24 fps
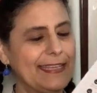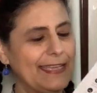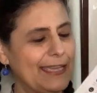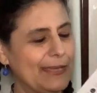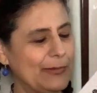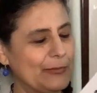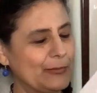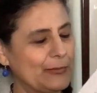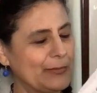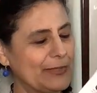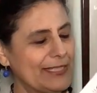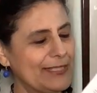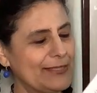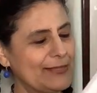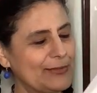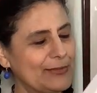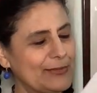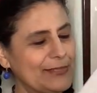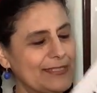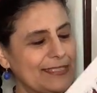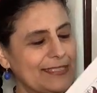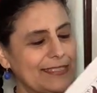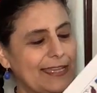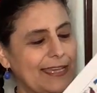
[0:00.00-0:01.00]
a
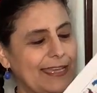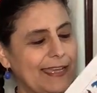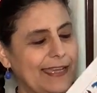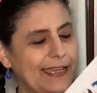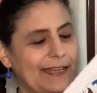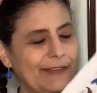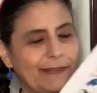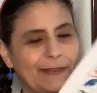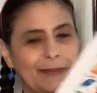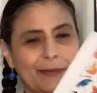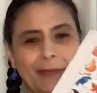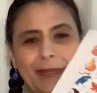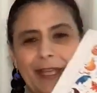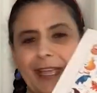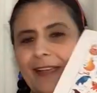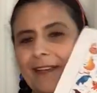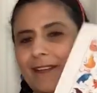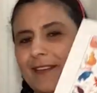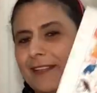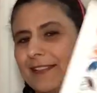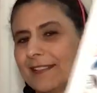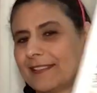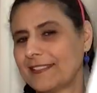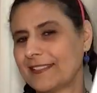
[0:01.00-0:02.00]
resource guide for
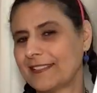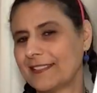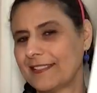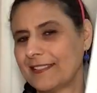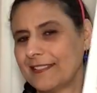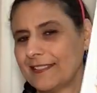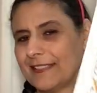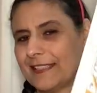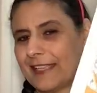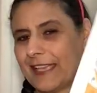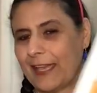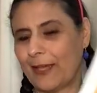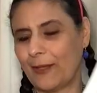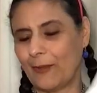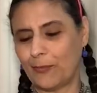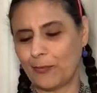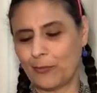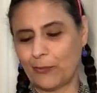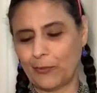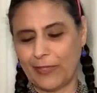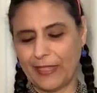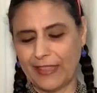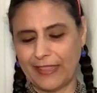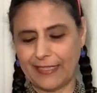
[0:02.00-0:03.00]
parents to help
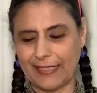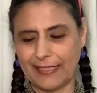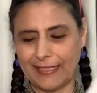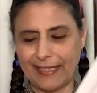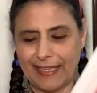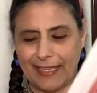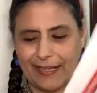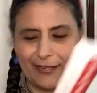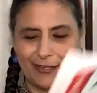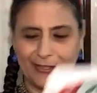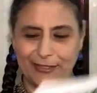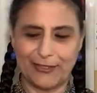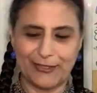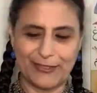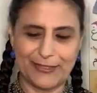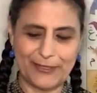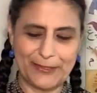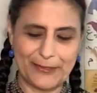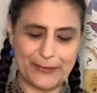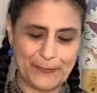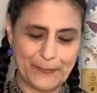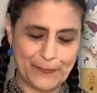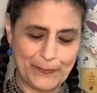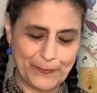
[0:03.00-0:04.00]
with the
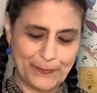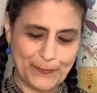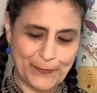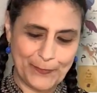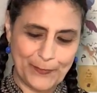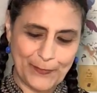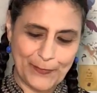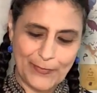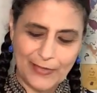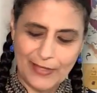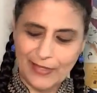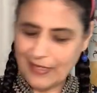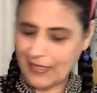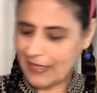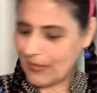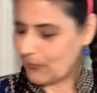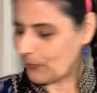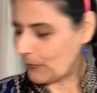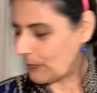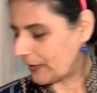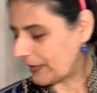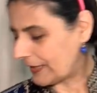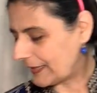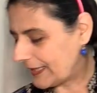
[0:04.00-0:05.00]
letters.
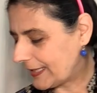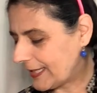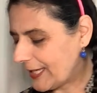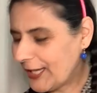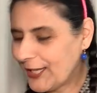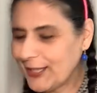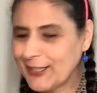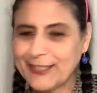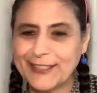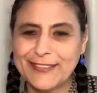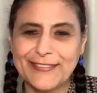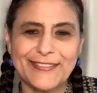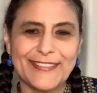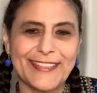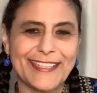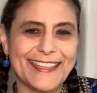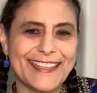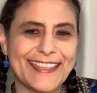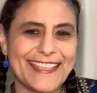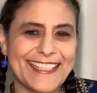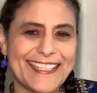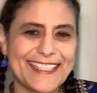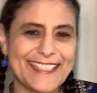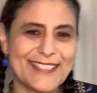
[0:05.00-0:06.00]
One of the other fun
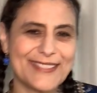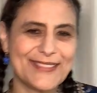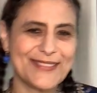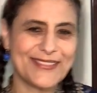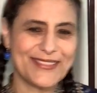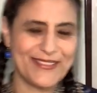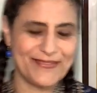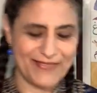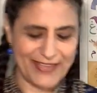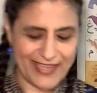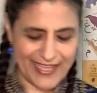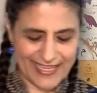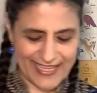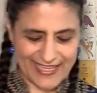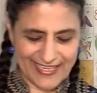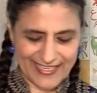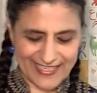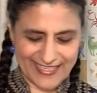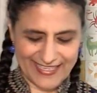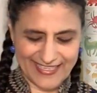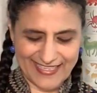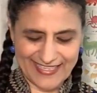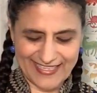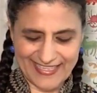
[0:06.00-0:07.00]
things we
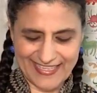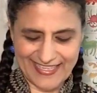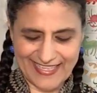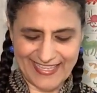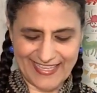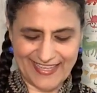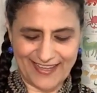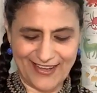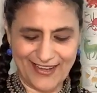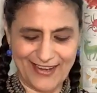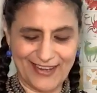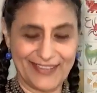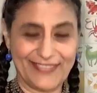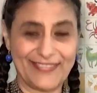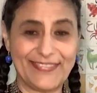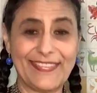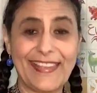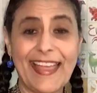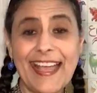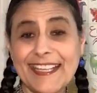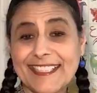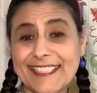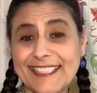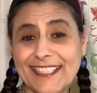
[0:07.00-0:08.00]
make are
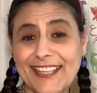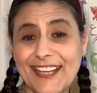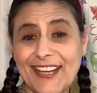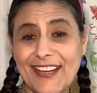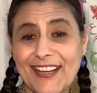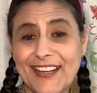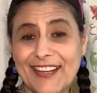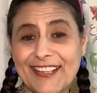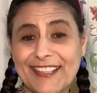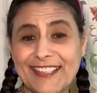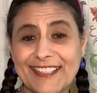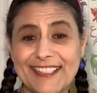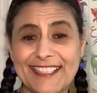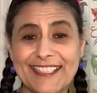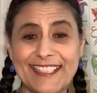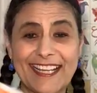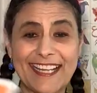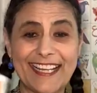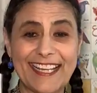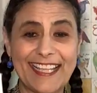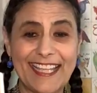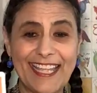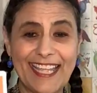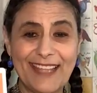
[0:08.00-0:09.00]
flashcards
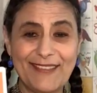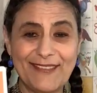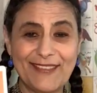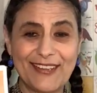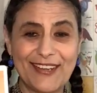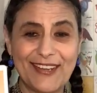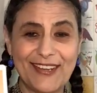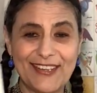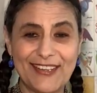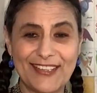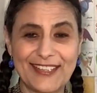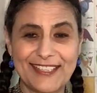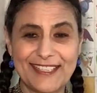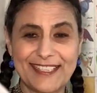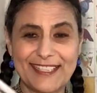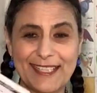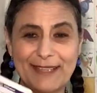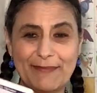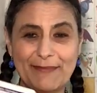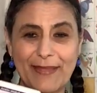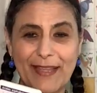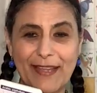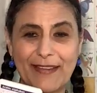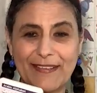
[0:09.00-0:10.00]
and game cards
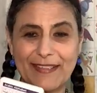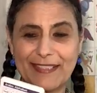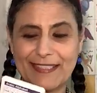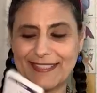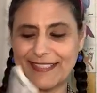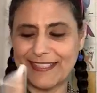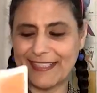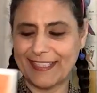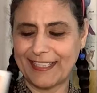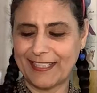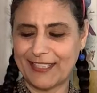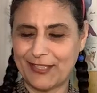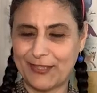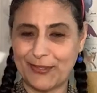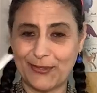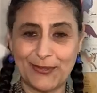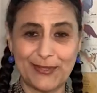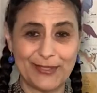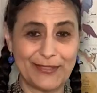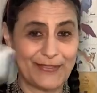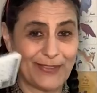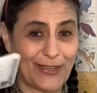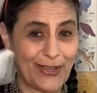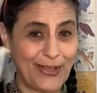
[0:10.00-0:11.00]
that parents can use
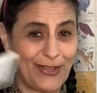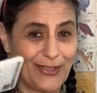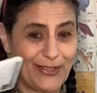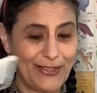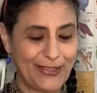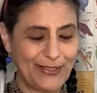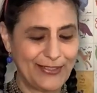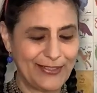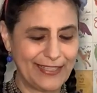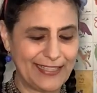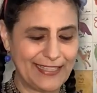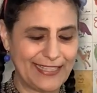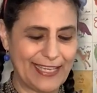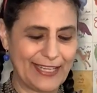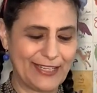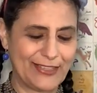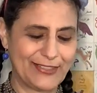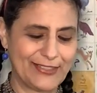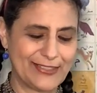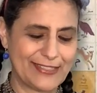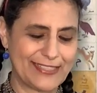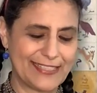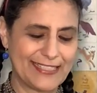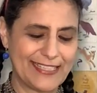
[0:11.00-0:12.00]
of all the
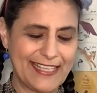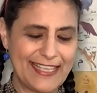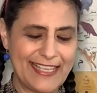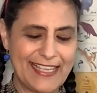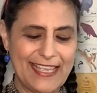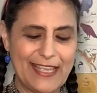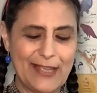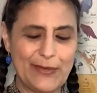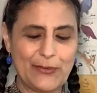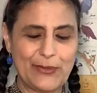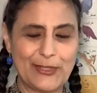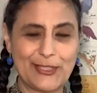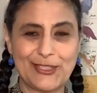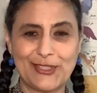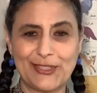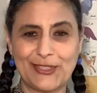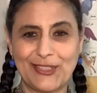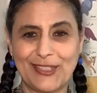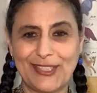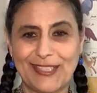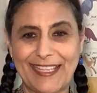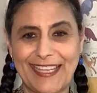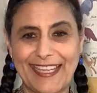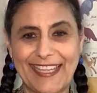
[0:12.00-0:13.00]
letters, which
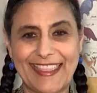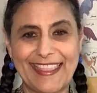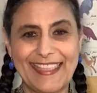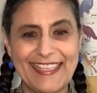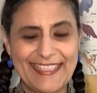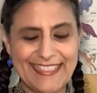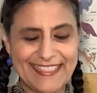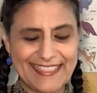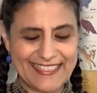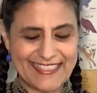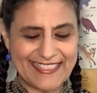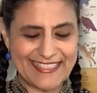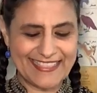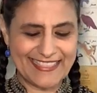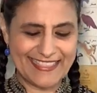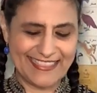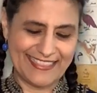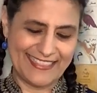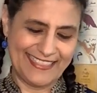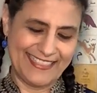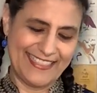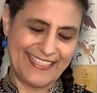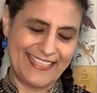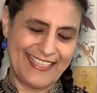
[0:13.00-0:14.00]
look like this.
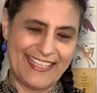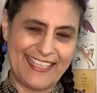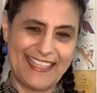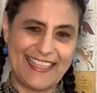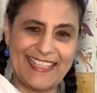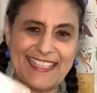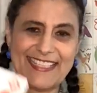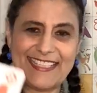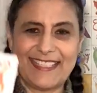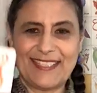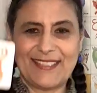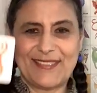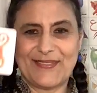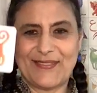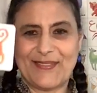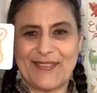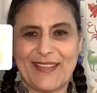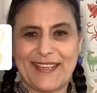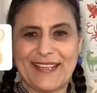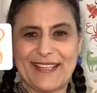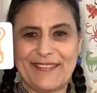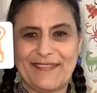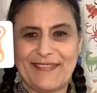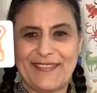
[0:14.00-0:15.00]
This is
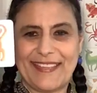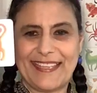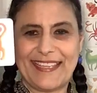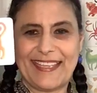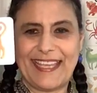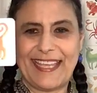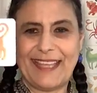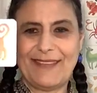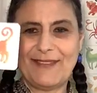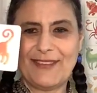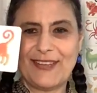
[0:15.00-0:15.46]
one of the game